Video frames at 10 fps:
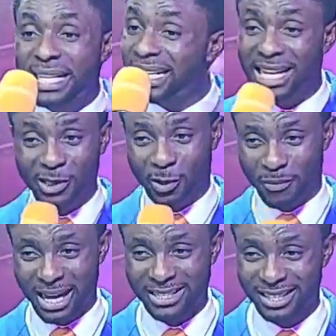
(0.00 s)
You obey the
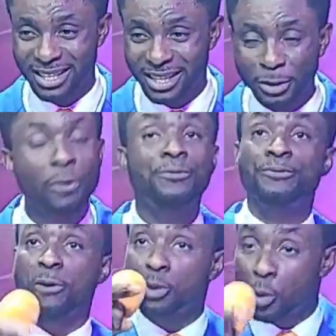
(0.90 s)
last command.
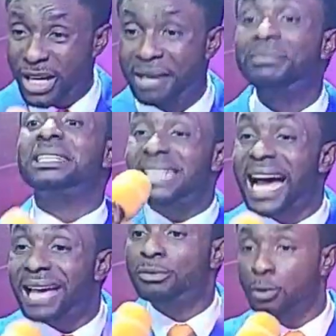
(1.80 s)
You follow him
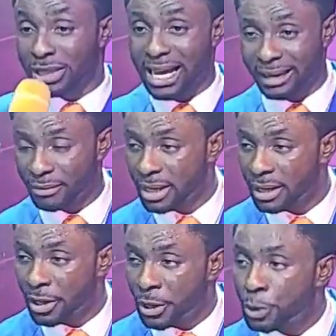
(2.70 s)
time to time.
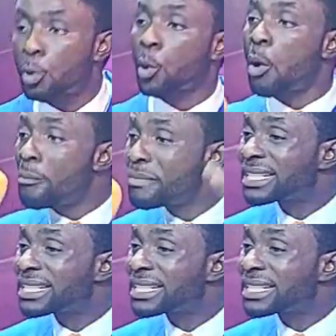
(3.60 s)
You